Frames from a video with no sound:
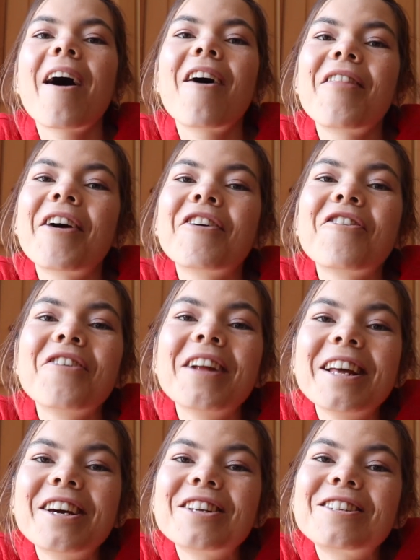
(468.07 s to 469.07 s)
uh, they're a
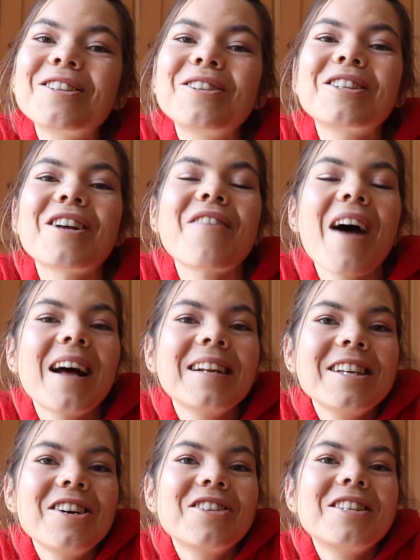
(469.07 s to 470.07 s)
really good source of
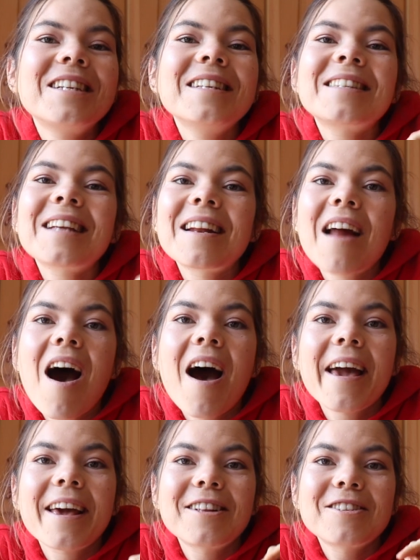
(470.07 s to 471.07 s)
antioxidants and
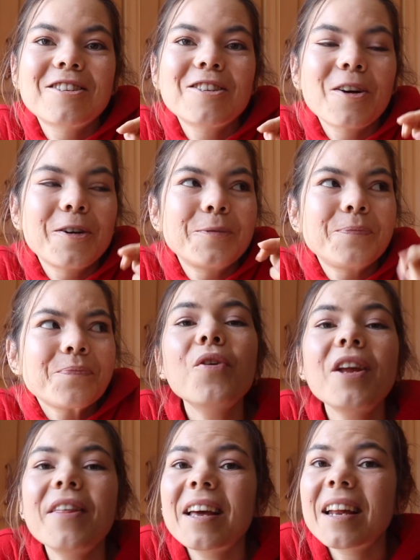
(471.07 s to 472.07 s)
iron so
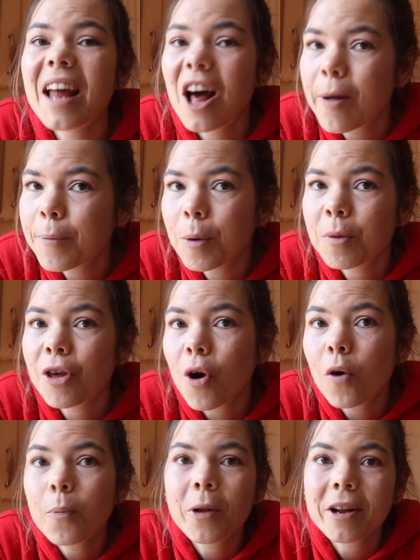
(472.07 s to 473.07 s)
only they're going to help you with your
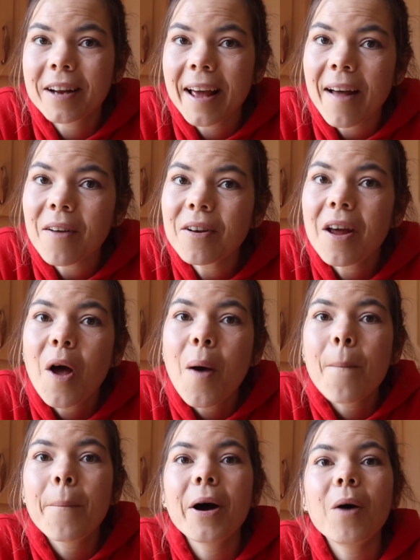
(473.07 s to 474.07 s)
whole blood count
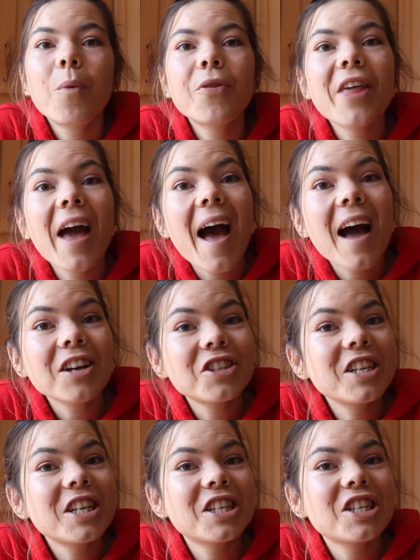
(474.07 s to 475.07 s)
but what they're
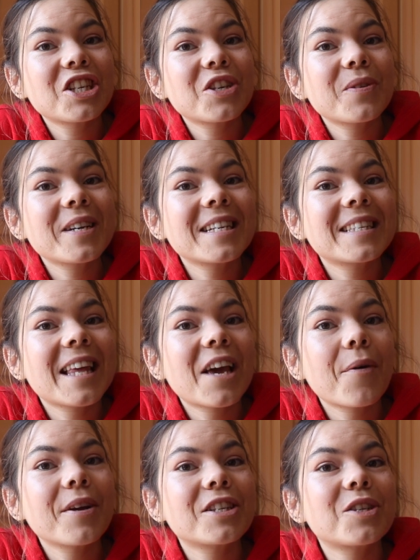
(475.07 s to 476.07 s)
actually going to do is they're
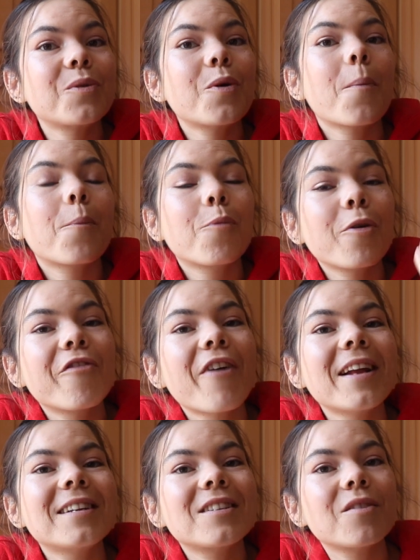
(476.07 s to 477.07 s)
going to
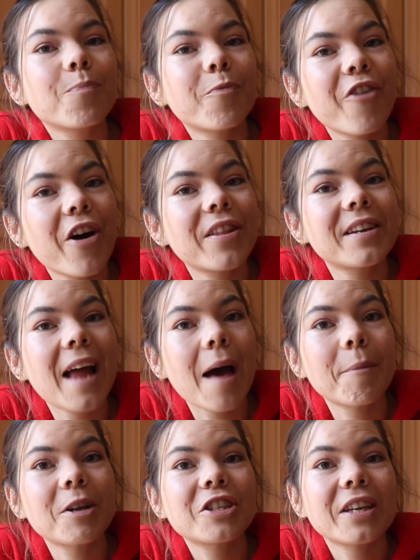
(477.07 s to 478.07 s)
prevent further
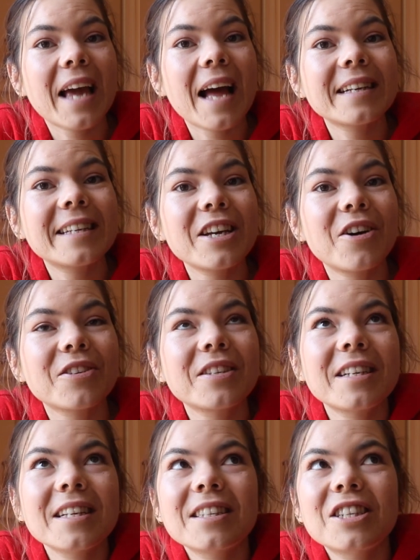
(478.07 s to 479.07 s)
damage. Like
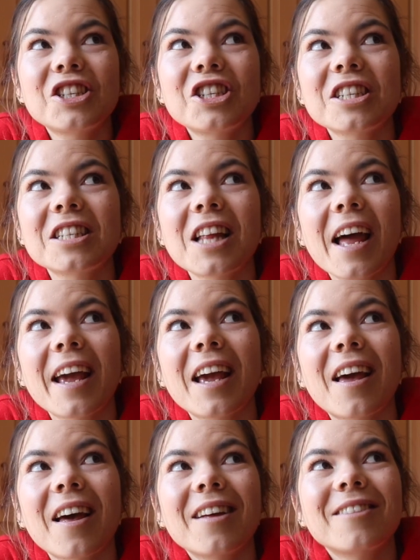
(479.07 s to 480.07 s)
antioxidants are just
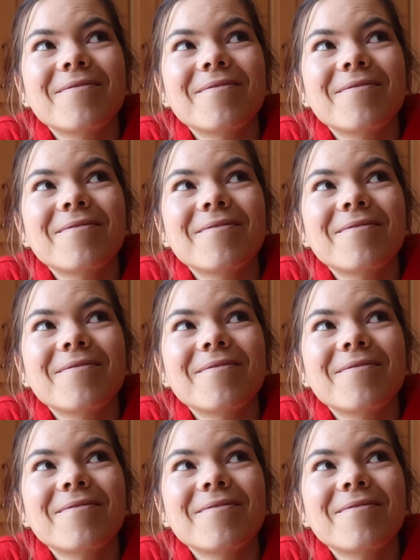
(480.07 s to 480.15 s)
like